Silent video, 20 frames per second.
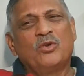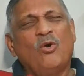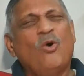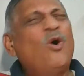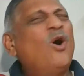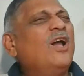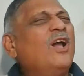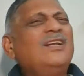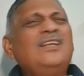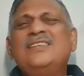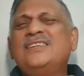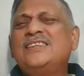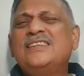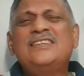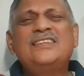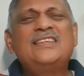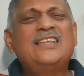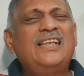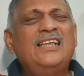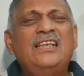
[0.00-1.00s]
All this
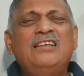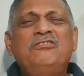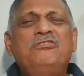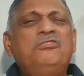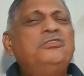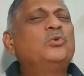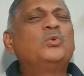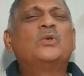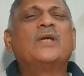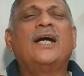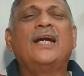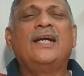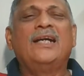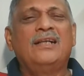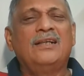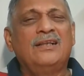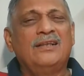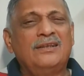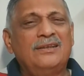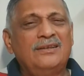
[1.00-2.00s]
is really futile,